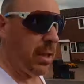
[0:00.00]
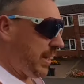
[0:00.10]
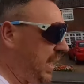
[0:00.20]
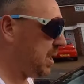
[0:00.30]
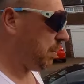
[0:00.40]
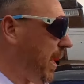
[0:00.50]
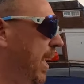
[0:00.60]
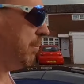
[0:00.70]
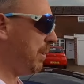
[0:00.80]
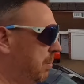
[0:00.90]
So that's the
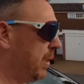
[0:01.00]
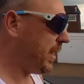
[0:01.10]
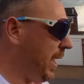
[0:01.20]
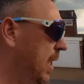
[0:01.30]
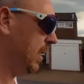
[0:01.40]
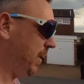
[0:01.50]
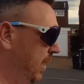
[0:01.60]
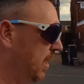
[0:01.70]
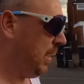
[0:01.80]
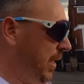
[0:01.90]
plan midweek.
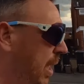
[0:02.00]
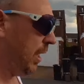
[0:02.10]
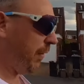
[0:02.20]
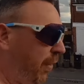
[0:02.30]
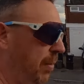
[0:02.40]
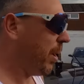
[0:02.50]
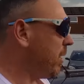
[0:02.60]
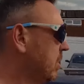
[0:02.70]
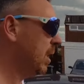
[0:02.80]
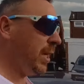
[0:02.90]
5
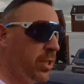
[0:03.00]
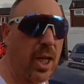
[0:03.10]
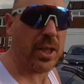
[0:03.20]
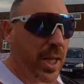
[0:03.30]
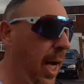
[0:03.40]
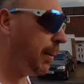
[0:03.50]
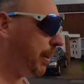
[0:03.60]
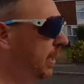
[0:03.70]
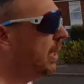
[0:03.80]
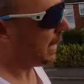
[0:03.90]
miles, changed it
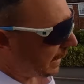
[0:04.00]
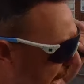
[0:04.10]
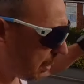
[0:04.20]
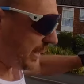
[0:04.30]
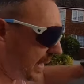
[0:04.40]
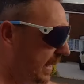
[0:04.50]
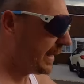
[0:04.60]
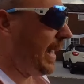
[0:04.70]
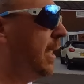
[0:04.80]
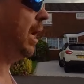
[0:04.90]
up. I'm gonna get it
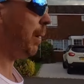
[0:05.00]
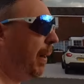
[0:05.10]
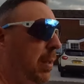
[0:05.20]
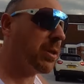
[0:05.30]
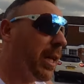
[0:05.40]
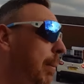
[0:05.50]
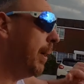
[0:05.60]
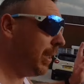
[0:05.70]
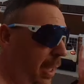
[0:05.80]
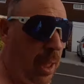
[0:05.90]
done. I'll post
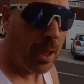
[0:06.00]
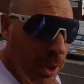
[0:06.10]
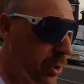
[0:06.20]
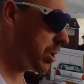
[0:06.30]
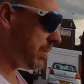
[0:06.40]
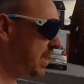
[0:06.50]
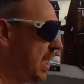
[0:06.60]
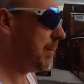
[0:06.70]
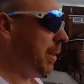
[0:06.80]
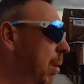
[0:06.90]
up on the screen
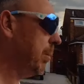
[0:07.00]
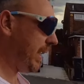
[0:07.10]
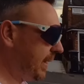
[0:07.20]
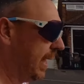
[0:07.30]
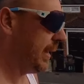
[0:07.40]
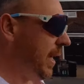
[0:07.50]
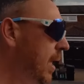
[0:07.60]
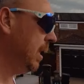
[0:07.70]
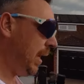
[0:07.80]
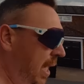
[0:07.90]
somewhere what we get done,
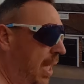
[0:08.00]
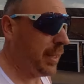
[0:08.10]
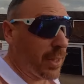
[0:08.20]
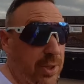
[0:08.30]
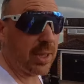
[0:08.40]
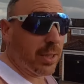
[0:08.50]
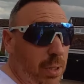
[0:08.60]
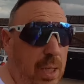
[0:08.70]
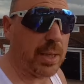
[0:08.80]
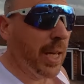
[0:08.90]
then I'll see you
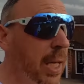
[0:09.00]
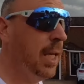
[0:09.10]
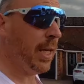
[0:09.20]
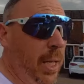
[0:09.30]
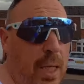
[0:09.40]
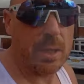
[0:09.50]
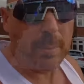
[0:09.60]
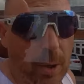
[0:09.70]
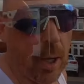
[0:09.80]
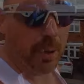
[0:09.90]
guys
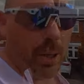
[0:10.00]
tomorrow.